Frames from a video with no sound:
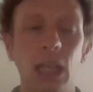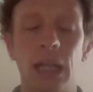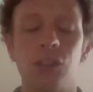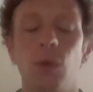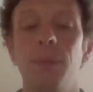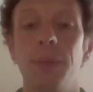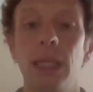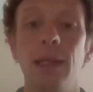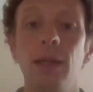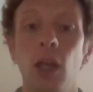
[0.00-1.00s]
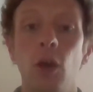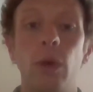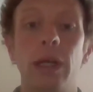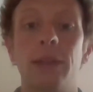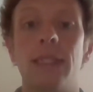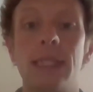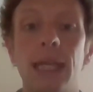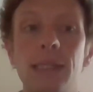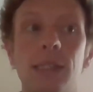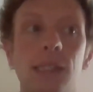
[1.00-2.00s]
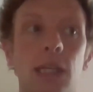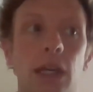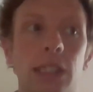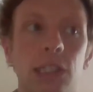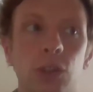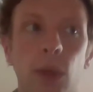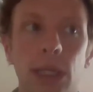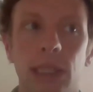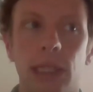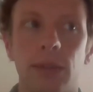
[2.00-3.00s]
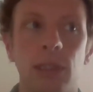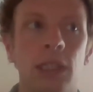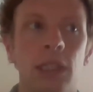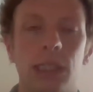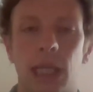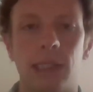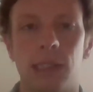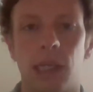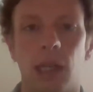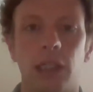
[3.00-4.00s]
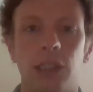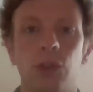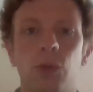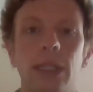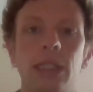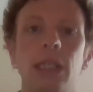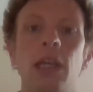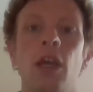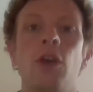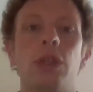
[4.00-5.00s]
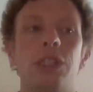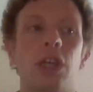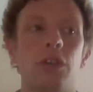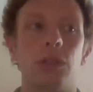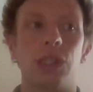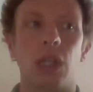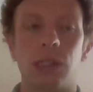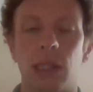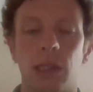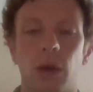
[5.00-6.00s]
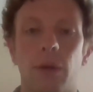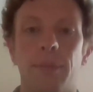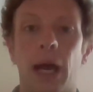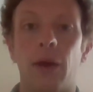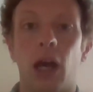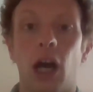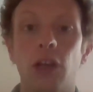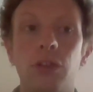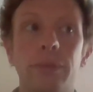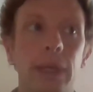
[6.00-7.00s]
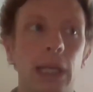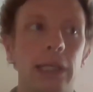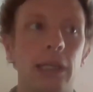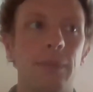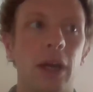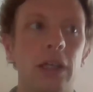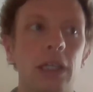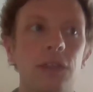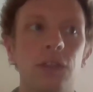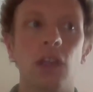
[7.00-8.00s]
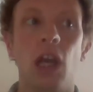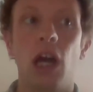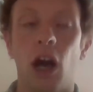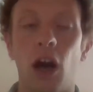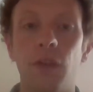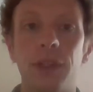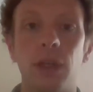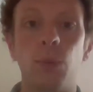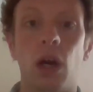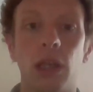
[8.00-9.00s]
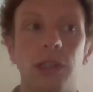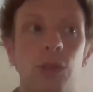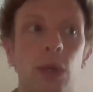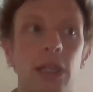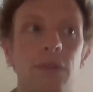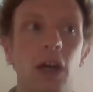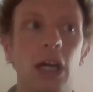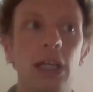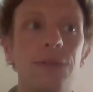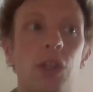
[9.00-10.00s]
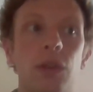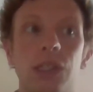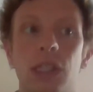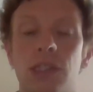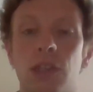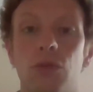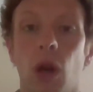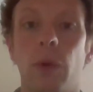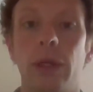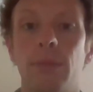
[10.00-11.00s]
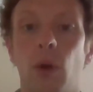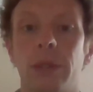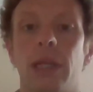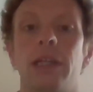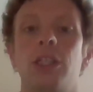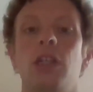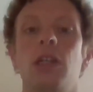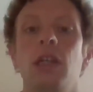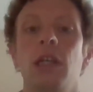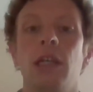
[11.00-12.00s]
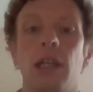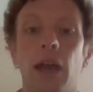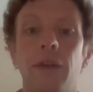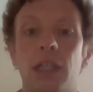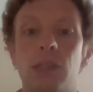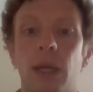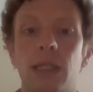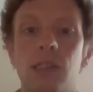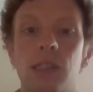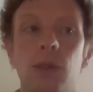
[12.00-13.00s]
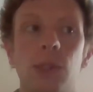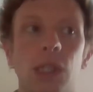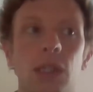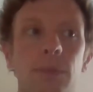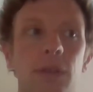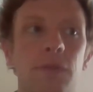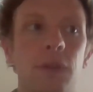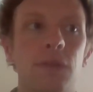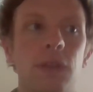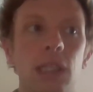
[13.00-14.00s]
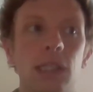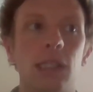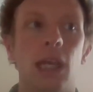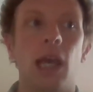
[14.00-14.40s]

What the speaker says: And so we begin with the census in 1920. Census in 1920 returned results that there were about 100 million Americans. Half of them were under 25, so this is a growing population. Life expectancy was in the mid-50s.